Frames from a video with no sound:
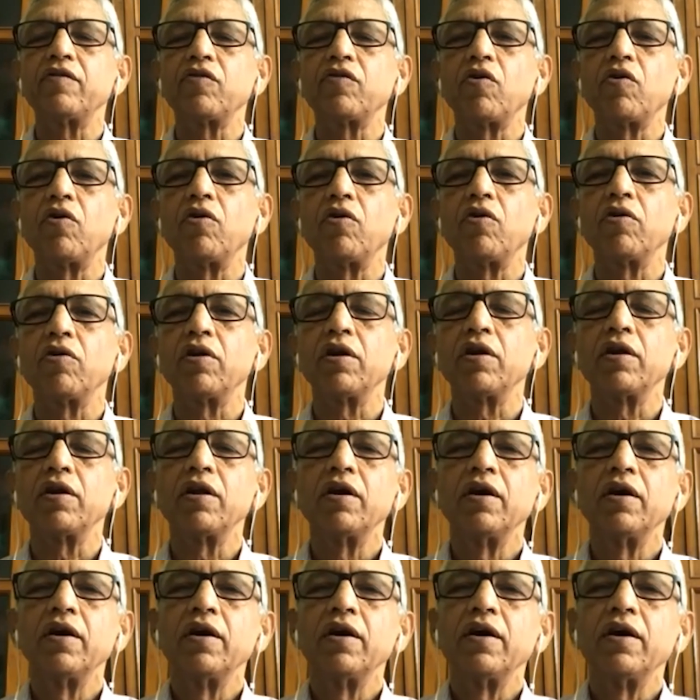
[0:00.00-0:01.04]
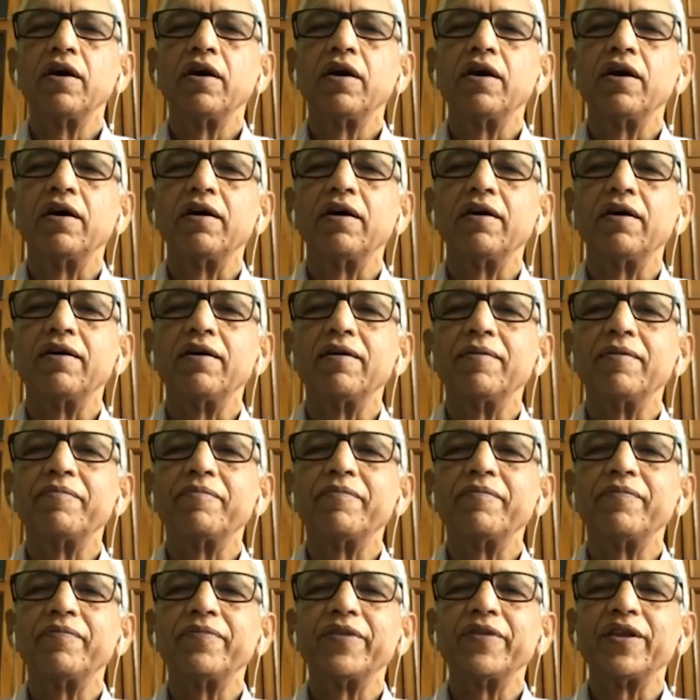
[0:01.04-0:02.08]
on, uh,
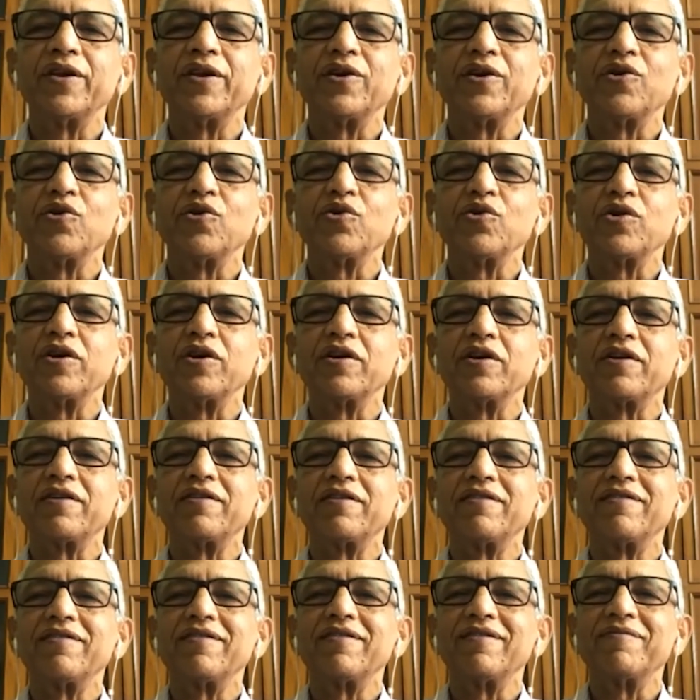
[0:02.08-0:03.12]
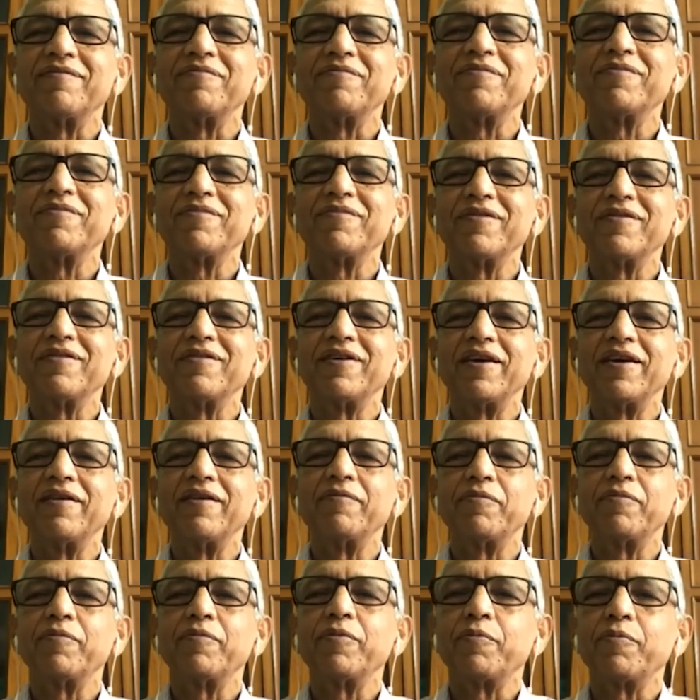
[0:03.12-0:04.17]
you know, the
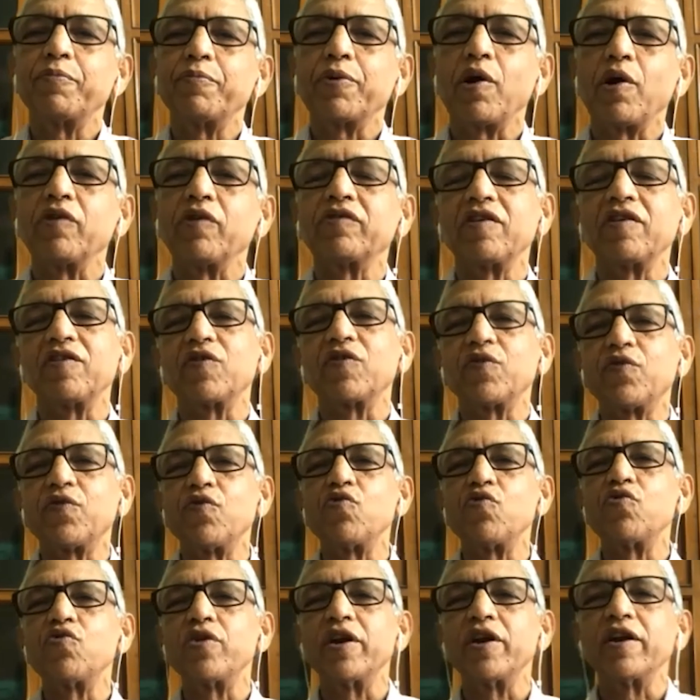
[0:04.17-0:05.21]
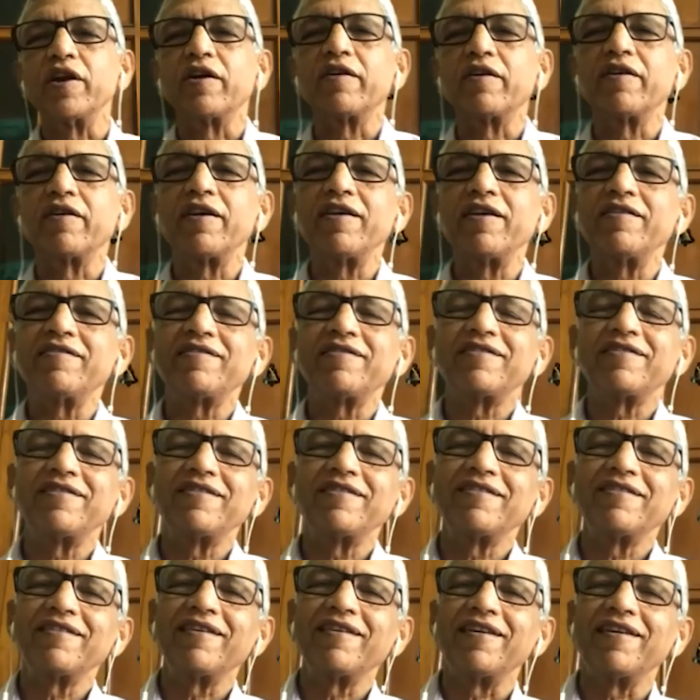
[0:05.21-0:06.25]
uh, processed food increased
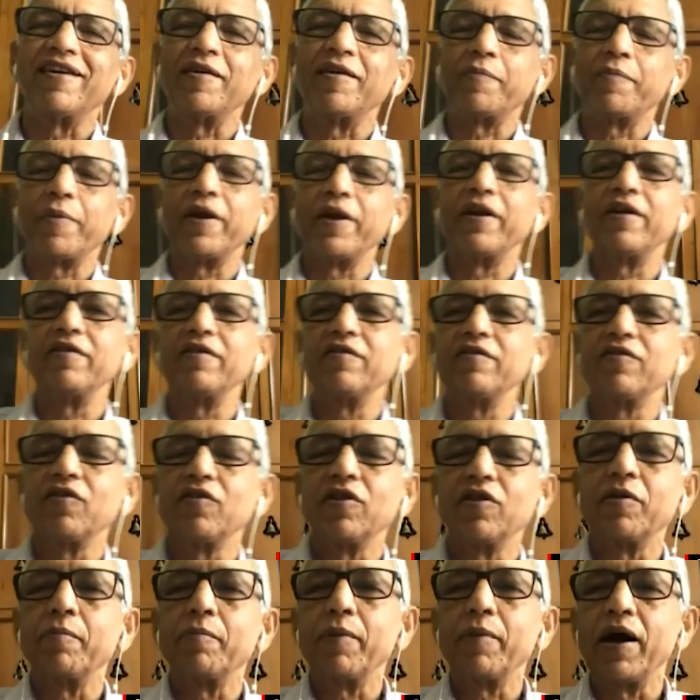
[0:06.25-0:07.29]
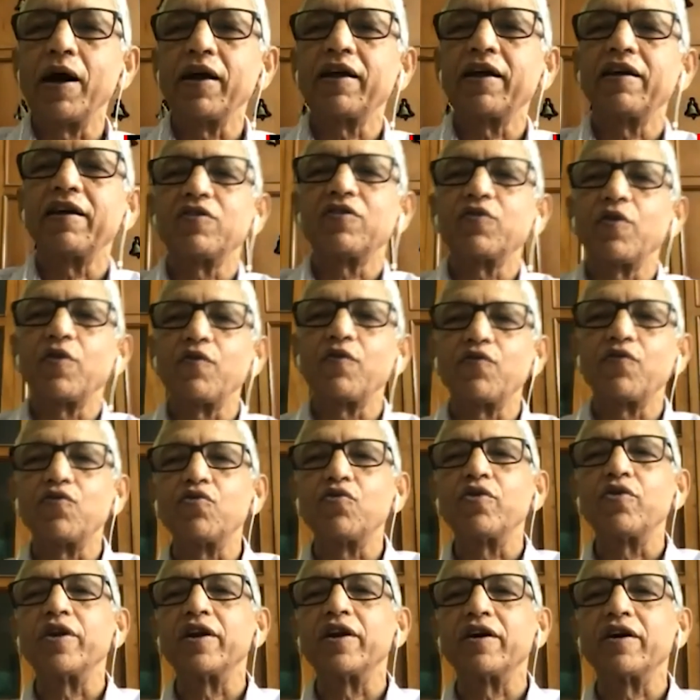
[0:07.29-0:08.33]
and dependence on the markets for
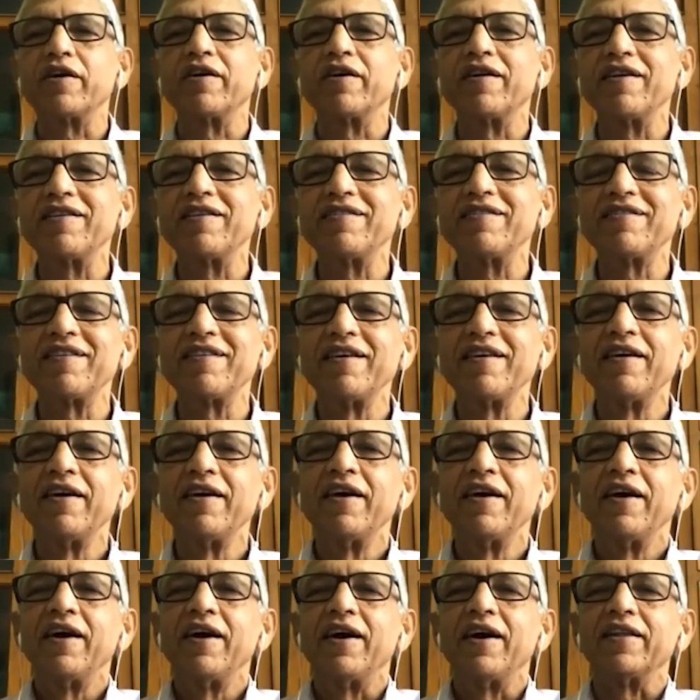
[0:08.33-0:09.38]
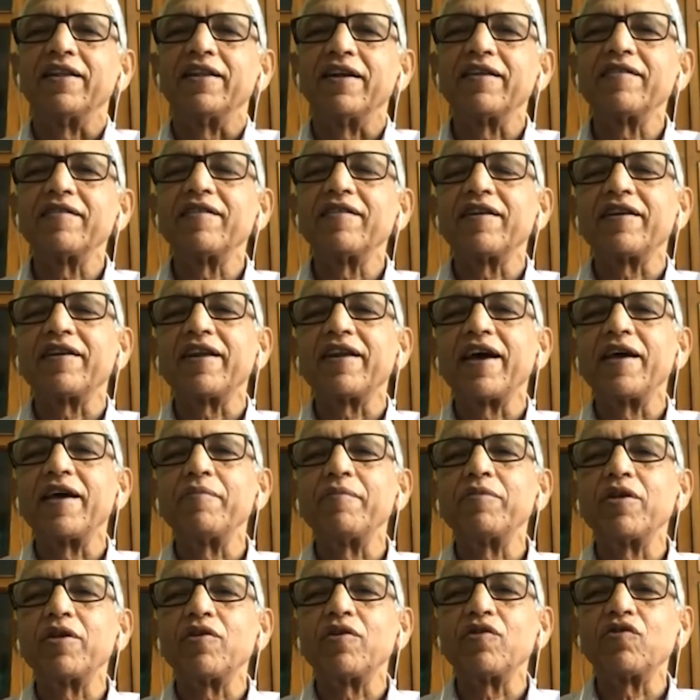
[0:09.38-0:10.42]
food increased. And there mm-hmm. is a time
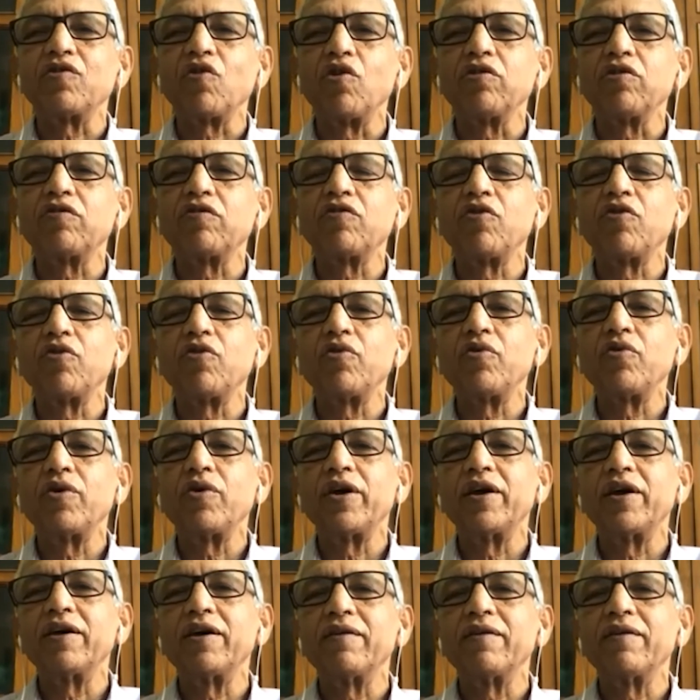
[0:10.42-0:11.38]
there is also a,